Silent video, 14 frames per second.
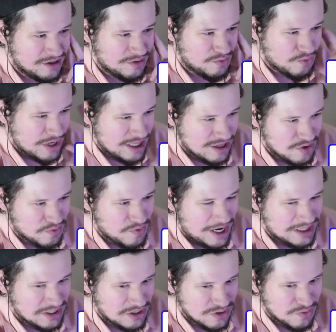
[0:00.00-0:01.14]
when the
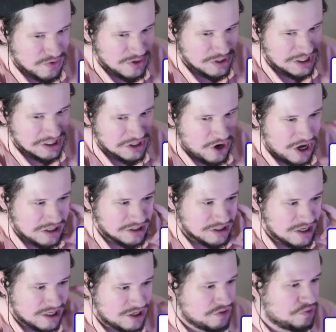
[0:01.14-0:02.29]
rest of the world has gone to
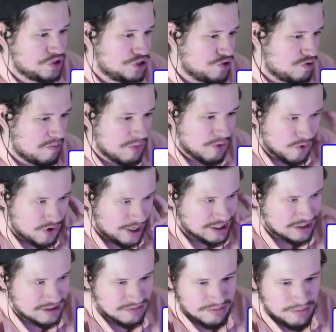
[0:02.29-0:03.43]
YouTube or
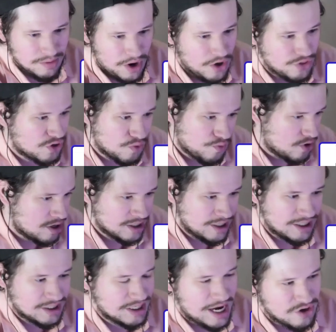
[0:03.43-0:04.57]
other work,
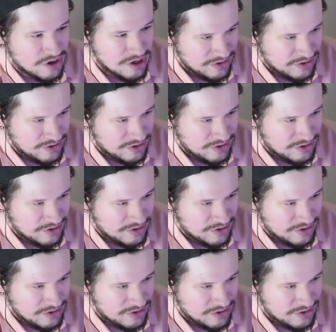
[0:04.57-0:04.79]
etc.